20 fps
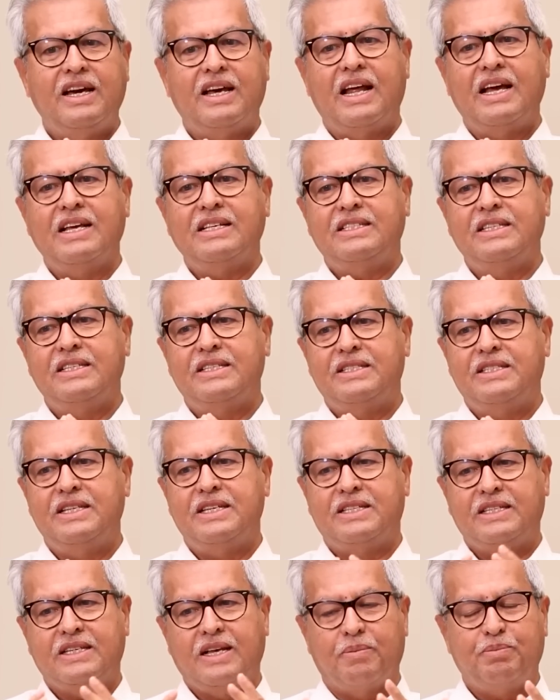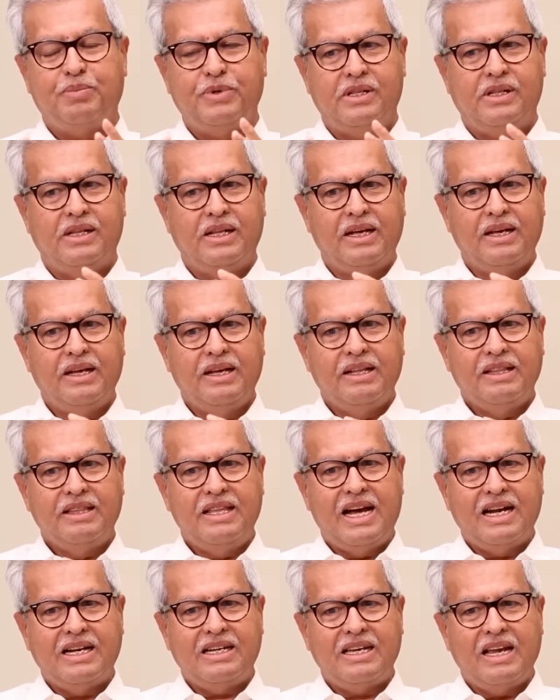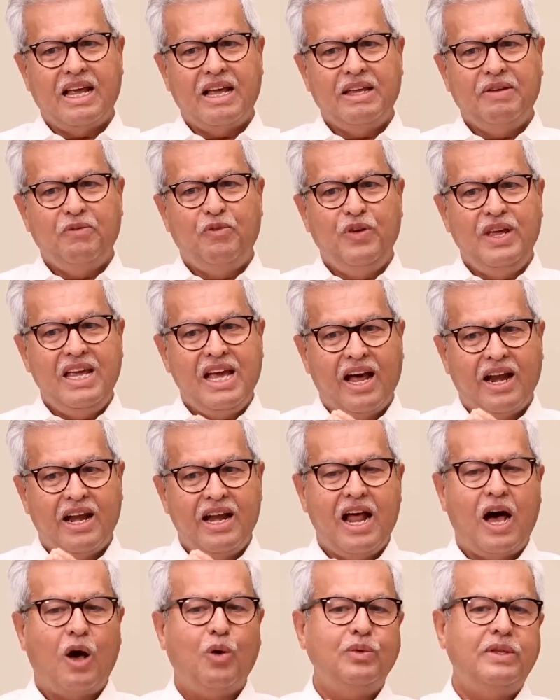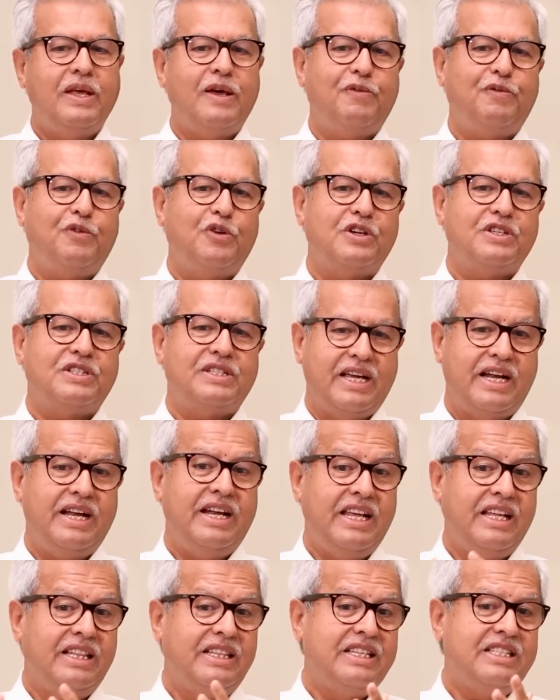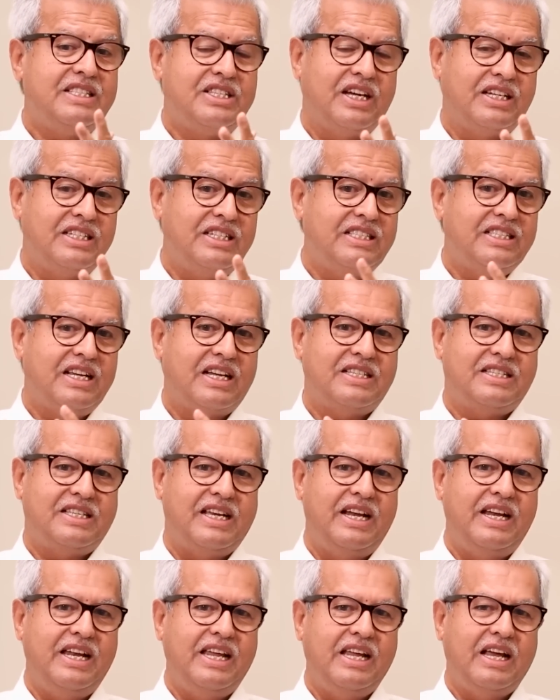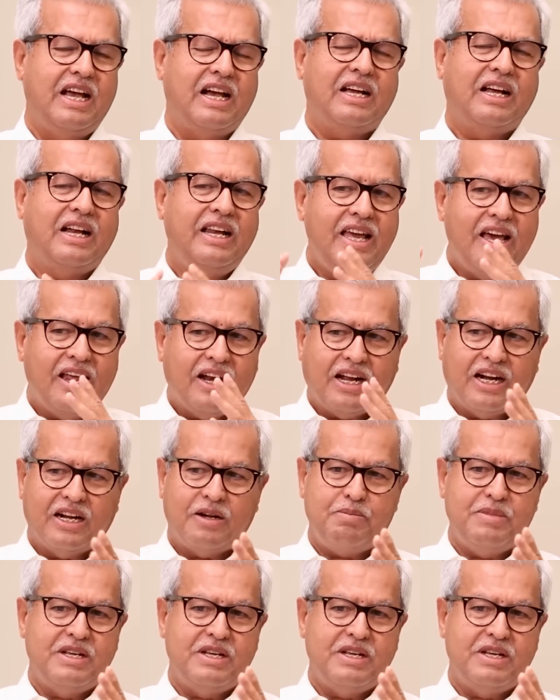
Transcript: arises this, Kapil, that we are now therefore sending, these judges are sending a clear-cut